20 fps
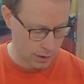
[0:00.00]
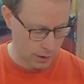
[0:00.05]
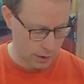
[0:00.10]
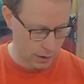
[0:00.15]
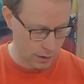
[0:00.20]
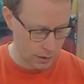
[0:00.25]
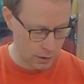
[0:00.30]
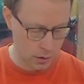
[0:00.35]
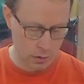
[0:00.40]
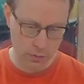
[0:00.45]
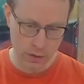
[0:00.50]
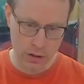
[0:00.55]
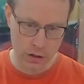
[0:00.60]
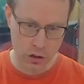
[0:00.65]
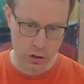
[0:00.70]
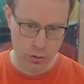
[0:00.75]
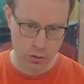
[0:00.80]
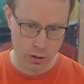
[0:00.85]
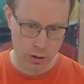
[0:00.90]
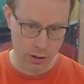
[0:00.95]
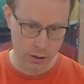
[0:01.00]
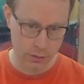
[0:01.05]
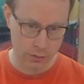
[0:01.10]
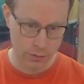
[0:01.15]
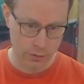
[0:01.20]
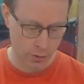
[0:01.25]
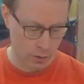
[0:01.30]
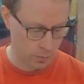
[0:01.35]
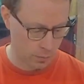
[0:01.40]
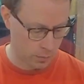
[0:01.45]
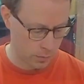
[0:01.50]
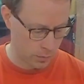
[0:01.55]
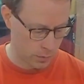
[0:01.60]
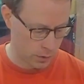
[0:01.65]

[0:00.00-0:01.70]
individually from